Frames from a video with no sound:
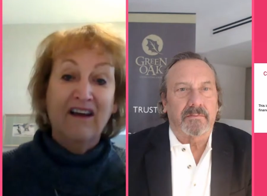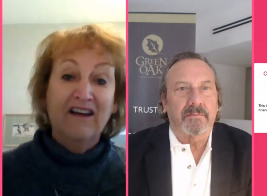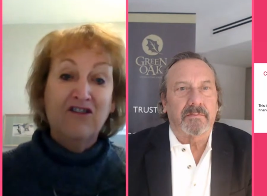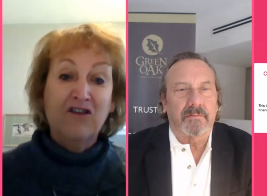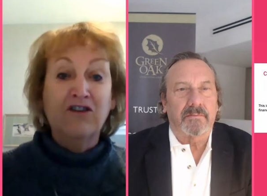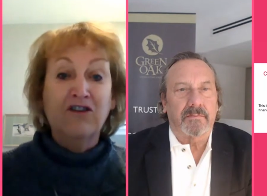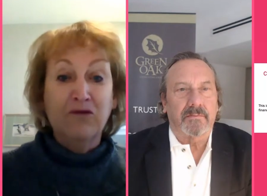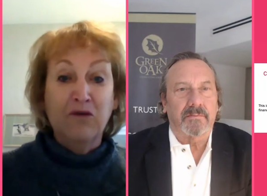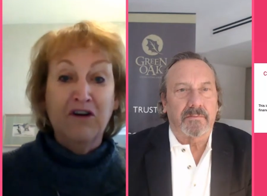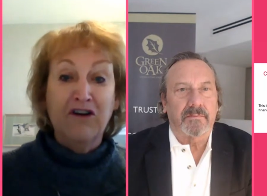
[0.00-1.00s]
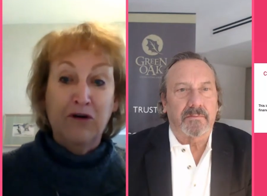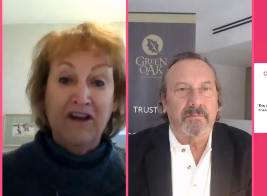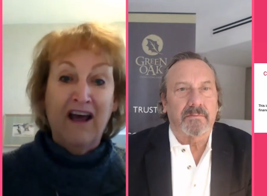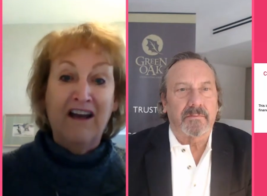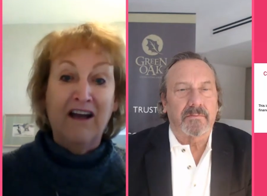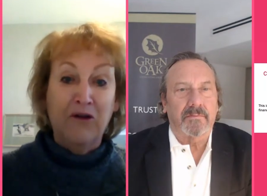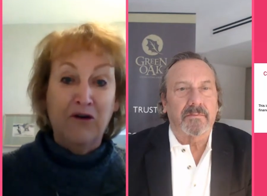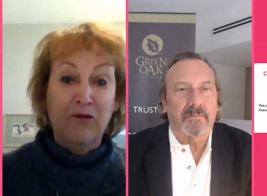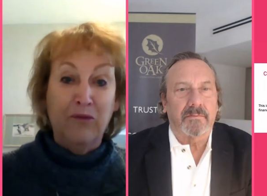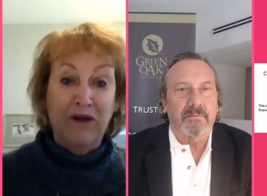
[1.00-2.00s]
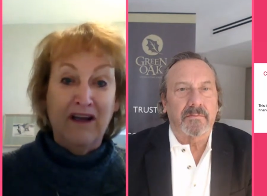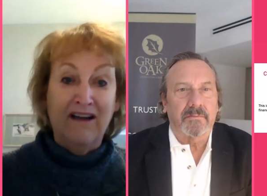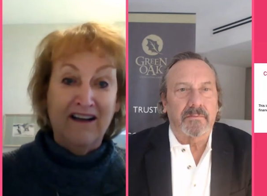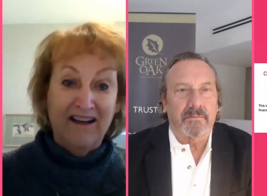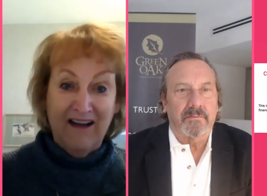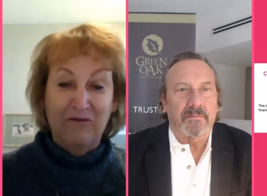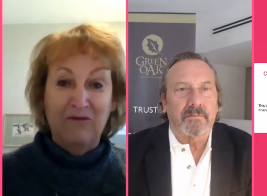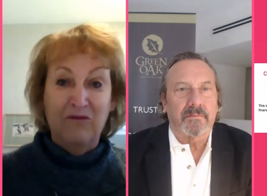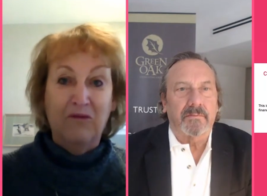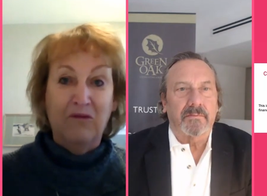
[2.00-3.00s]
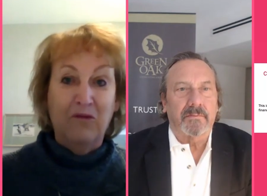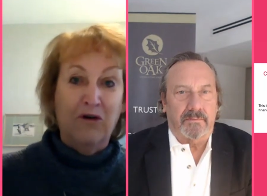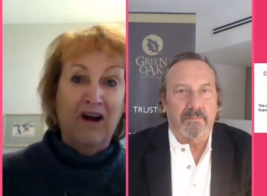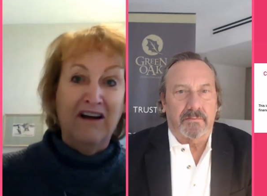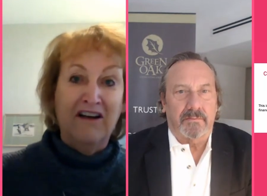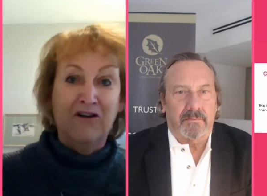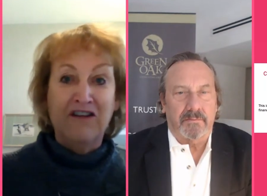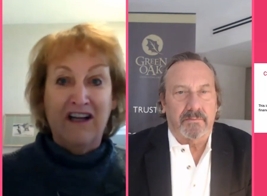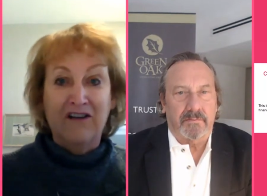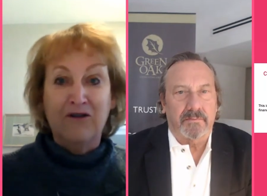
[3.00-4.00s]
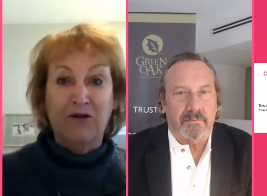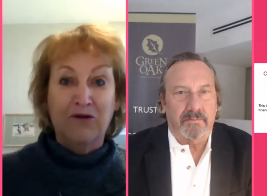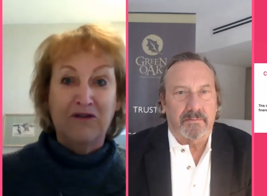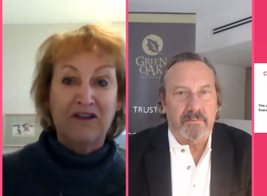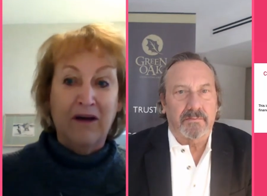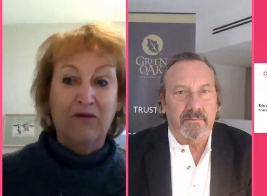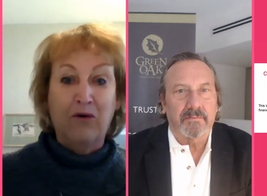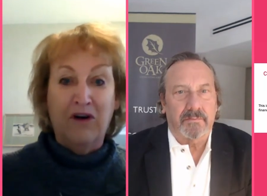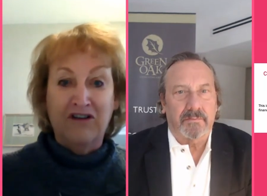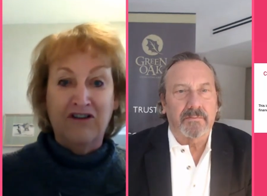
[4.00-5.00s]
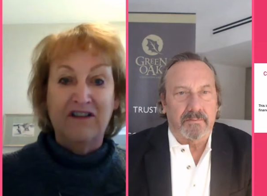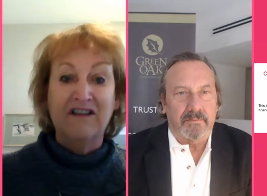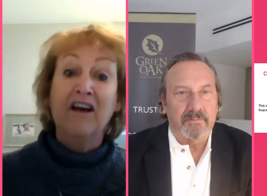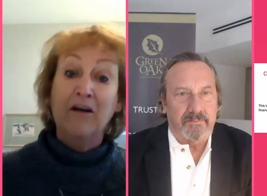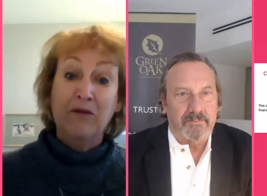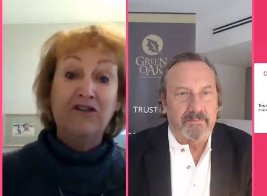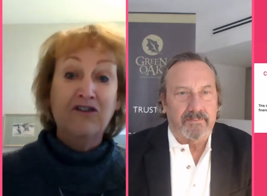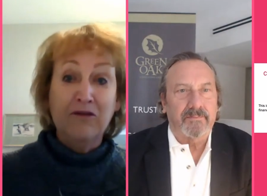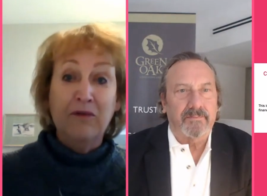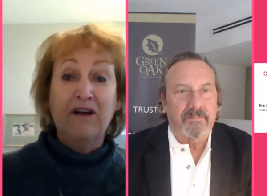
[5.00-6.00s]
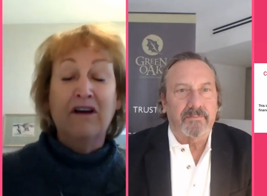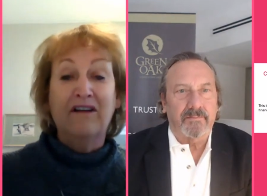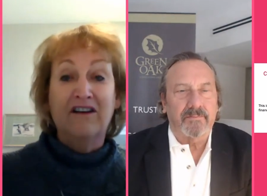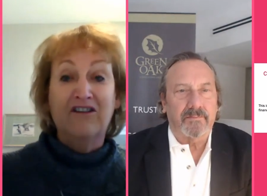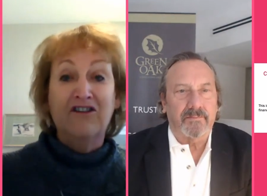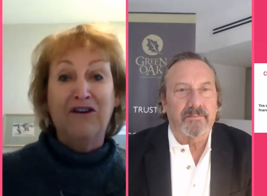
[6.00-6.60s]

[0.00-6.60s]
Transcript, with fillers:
Speaker 1: So I just wanted to put that out there in the beginning, that we're not here to answer those type of questions, but just to be on, share